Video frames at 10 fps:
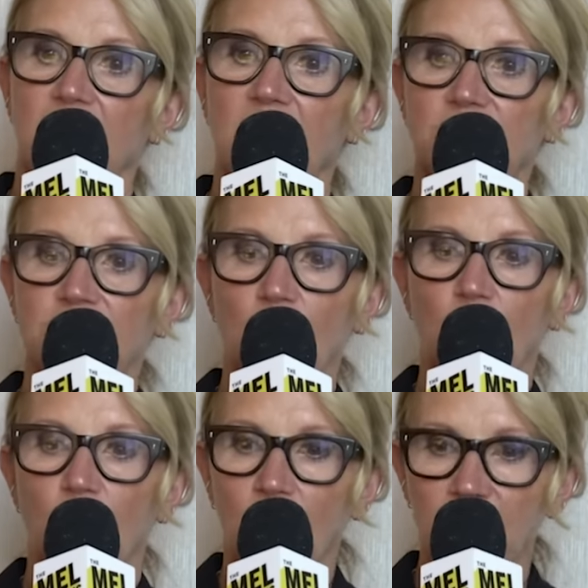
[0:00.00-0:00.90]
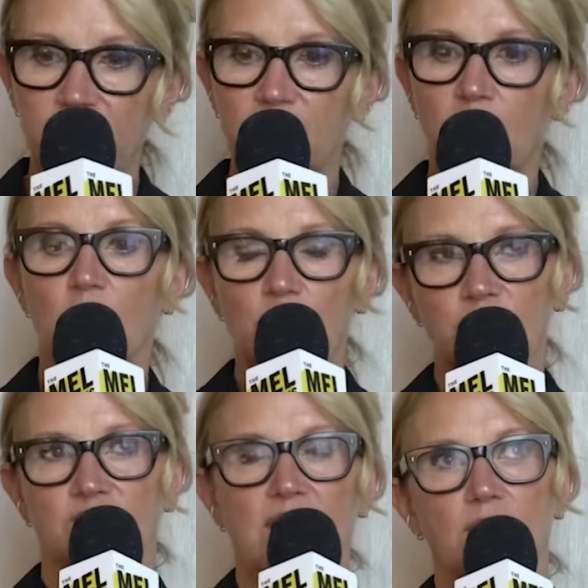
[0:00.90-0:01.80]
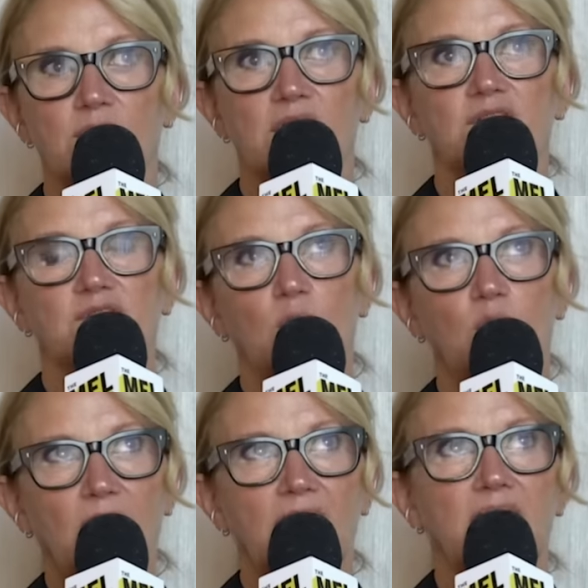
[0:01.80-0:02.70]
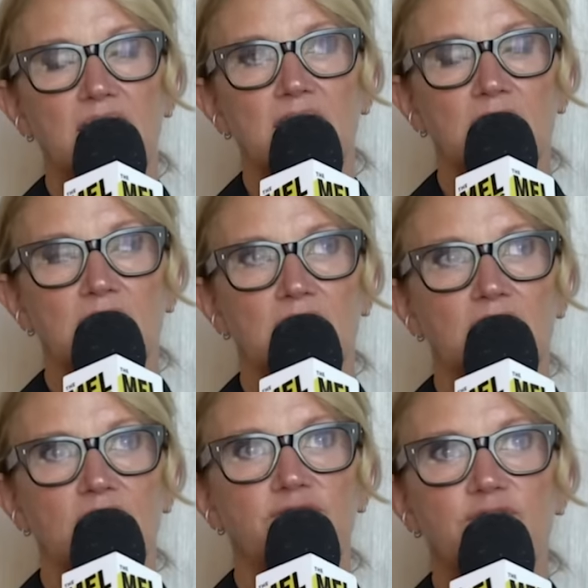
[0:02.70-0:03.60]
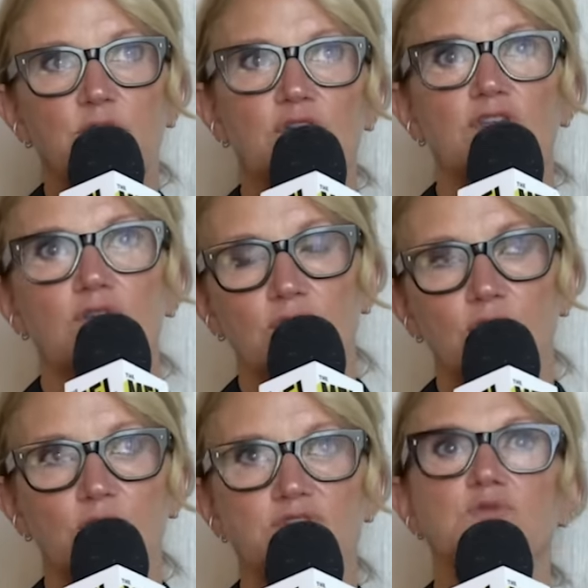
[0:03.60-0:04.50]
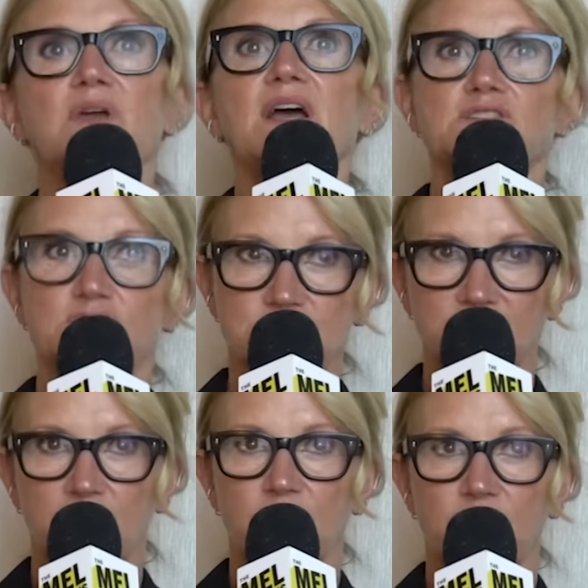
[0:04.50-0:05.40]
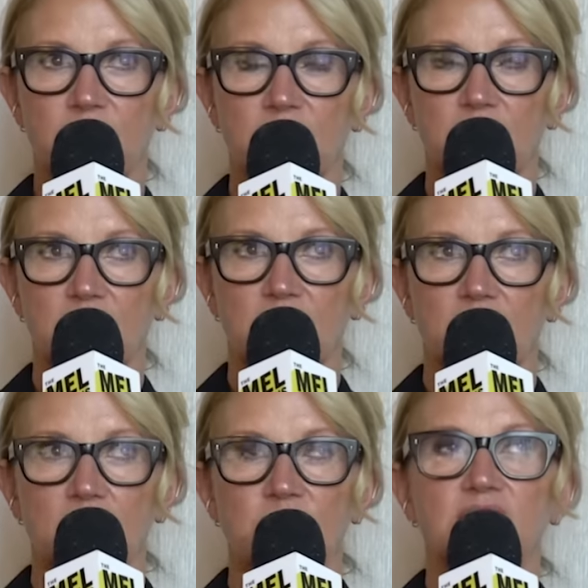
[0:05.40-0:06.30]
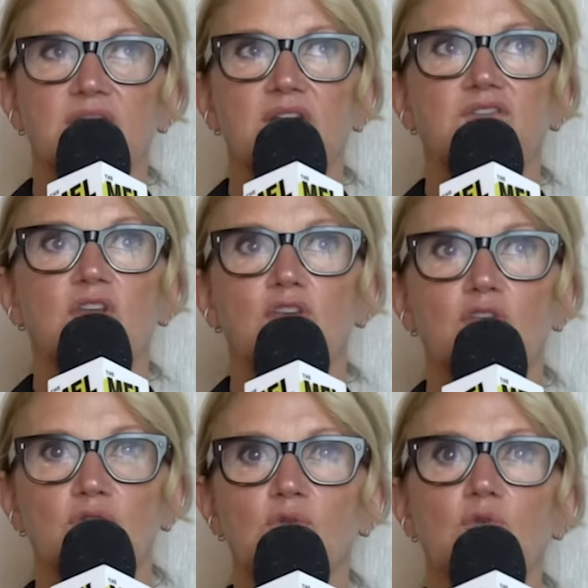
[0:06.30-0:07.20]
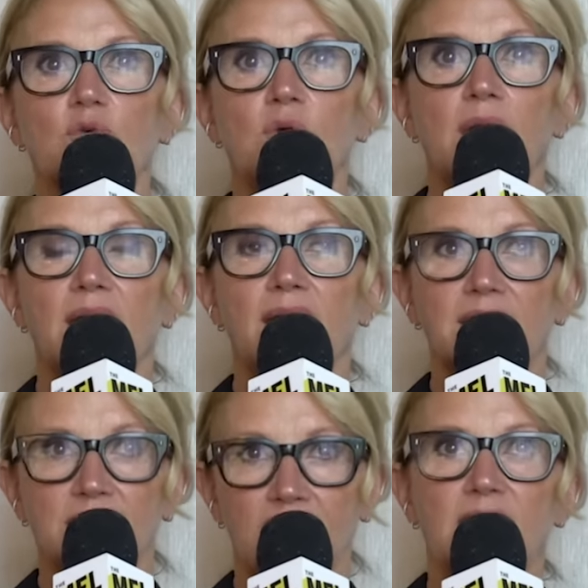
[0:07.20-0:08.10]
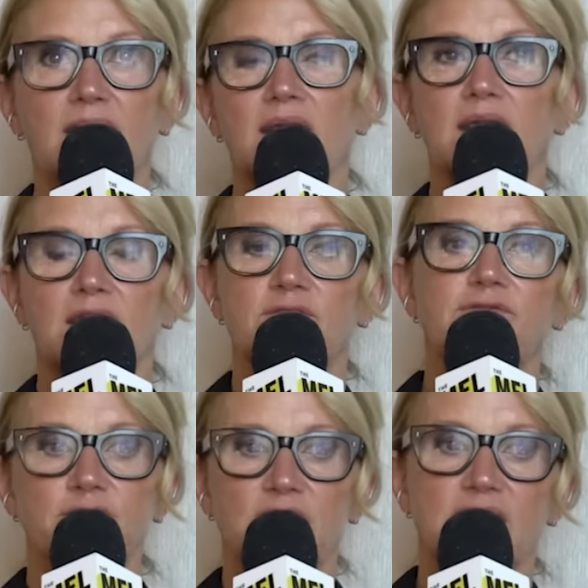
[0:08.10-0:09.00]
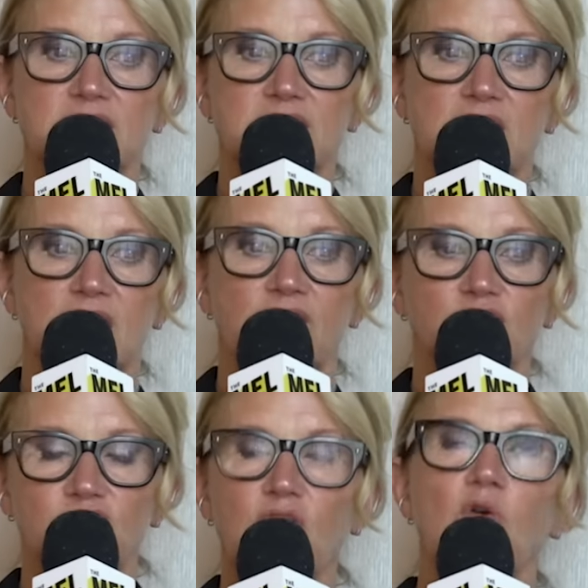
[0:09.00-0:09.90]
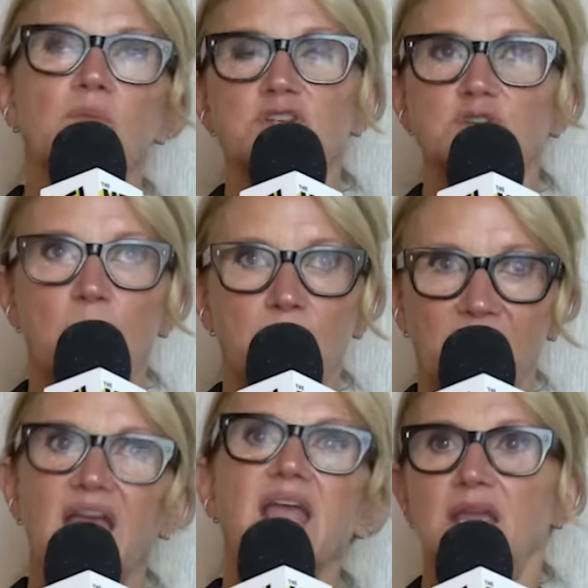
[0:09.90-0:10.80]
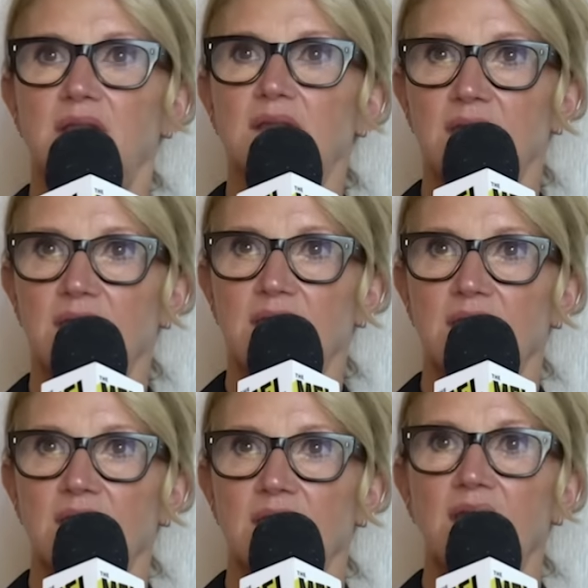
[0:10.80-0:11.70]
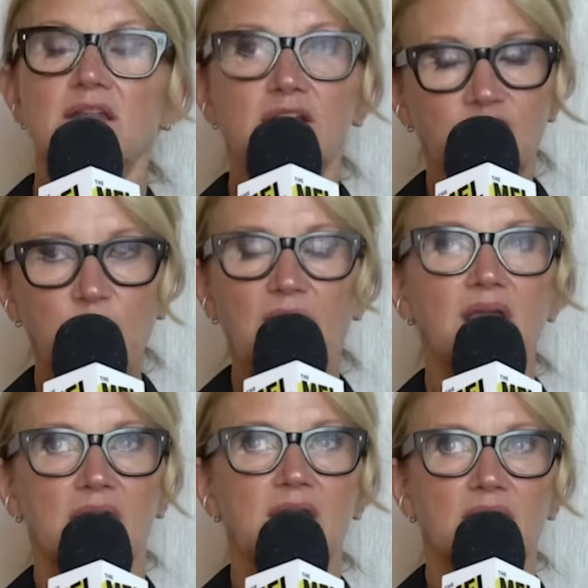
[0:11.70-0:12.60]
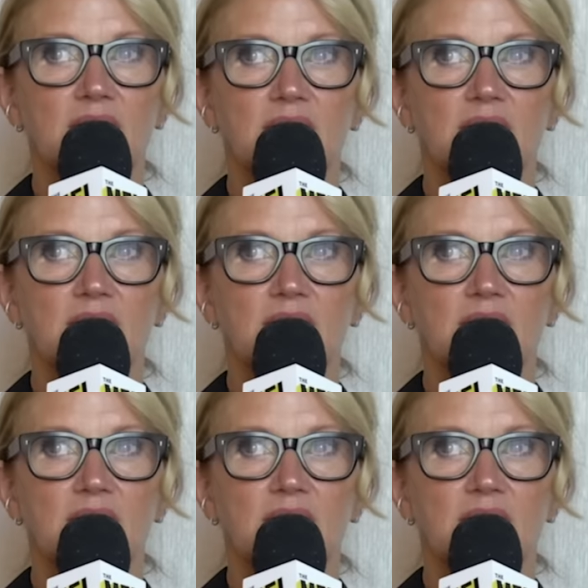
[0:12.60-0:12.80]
And so what if it all works out is a way for you to catch yourself, because you and I inflict so much pain, and it is pain.